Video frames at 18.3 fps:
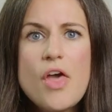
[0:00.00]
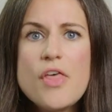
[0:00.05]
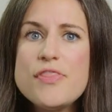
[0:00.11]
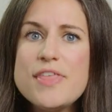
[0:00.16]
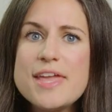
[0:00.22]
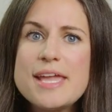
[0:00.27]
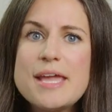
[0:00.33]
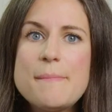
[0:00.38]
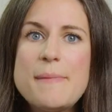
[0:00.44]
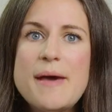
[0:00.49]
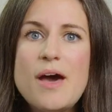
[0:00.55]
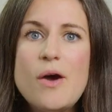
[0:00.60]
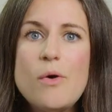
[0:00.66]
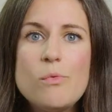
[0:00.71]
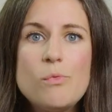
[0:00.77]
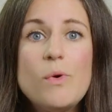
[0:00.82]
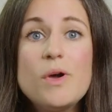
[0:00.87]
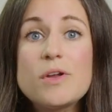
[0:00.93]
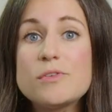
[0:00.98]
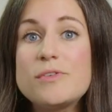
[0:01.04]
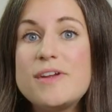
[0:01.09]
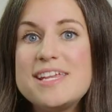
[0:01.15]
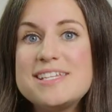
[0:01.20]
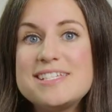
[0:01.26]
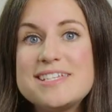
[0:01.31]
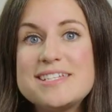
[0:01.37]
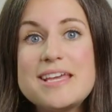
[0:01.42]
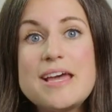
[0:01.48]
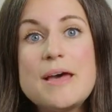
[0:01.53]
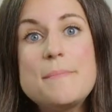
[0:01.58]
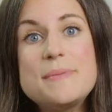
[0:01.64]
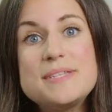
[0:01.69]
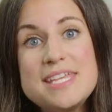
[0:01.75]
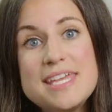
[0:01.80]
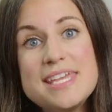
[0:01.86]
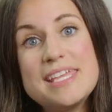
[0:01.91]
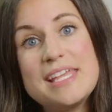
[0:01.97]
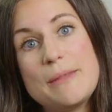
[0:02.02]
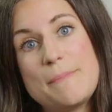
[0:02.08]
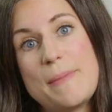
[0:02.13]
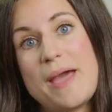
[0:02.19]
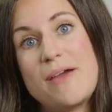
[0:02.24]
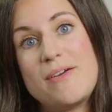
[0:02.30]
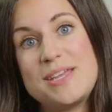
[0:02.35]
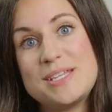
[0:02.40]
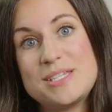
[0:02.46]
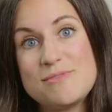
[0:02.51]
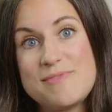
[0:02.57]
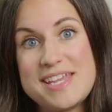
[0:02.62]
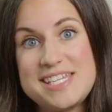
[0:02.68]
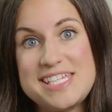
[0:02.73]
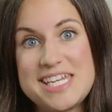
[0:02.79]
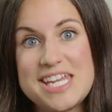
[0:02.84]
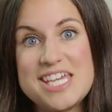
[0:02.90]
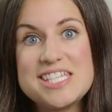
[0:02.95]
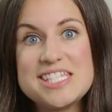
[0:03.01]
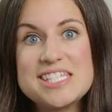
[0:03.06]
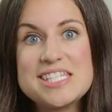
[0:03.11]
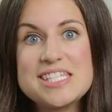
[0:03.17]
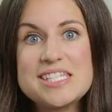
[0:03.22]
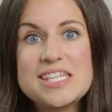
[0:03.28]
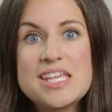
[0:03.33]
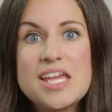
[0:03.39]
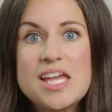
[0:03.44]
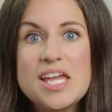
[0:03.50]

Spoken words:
Think about what created a particular barrier to readiness.